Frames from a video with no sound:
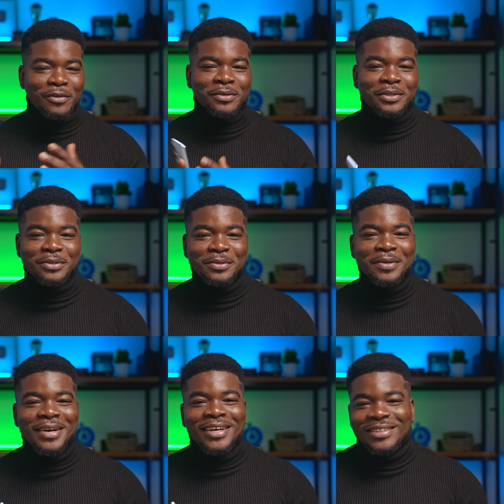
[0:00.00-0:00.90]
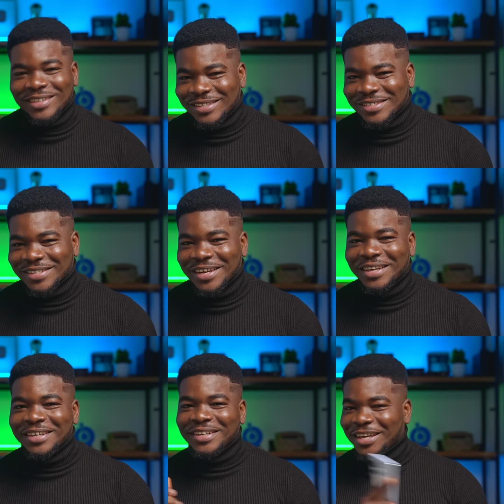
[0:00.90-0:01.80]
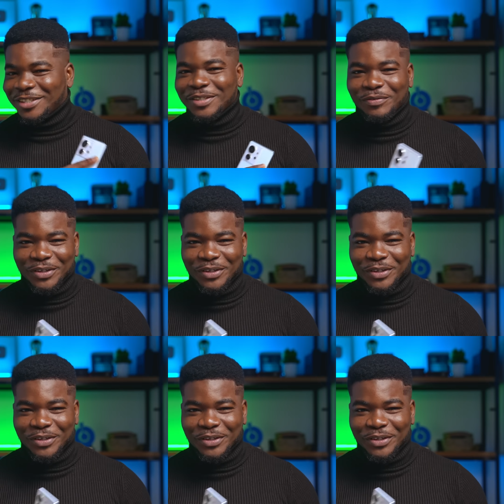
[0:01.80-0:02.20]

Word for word: further ado, let's get to the